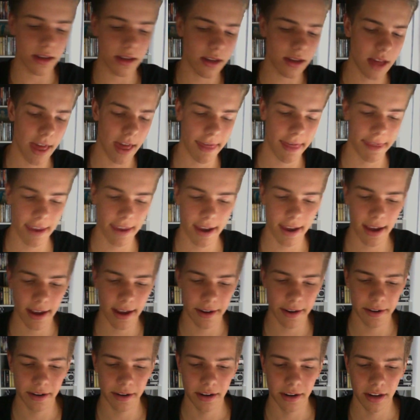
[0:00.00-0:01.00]
And
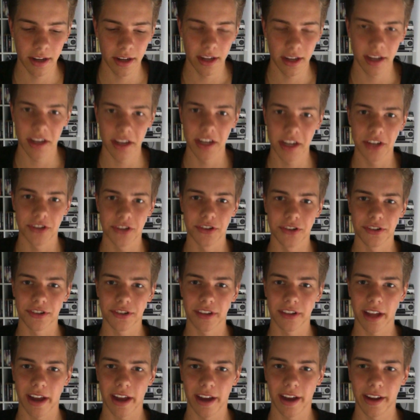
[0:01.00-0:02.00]
then he's just
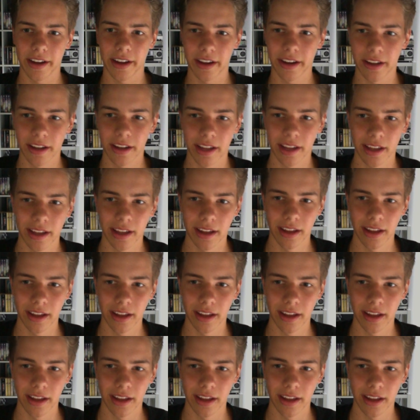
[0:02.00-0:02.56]
like,